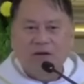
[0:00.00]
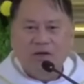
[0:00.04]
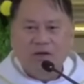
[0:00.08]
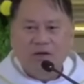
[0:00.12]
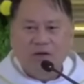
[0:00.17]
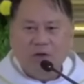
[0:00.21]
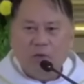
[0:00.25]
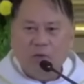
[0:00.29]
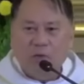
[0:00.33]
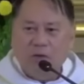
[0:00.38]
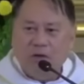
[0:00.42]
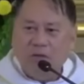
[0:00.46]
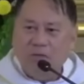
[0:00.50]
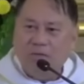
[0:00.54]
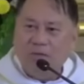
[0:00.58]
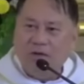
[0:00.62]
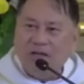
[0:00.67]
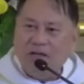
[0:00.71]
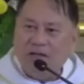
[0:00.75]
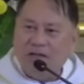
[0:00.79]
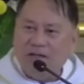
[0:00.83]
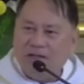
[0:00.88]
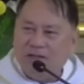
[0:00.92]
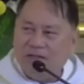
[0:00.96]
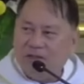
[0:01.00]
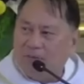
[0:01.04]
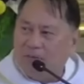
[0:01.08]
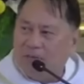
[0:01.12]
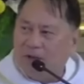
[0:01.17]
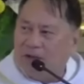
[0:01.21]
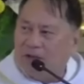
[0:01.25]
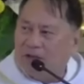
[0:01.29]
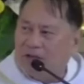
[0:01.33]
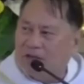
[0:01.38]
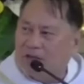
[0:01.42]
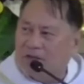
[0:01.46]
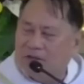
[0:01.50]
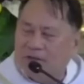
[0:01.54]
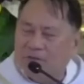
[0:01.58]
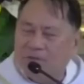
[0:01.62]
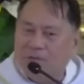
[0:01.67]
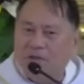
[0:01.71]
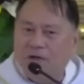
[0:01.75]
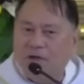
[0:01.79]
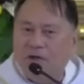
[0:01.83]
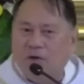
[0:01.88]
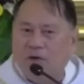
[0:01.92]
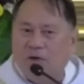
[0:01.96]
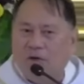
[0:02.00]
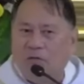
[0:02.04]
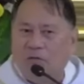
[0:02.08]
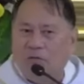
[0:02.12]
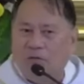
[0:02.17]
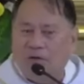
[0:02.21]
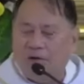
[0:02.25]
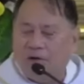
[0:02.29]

Go in peace. The Mass has been offered.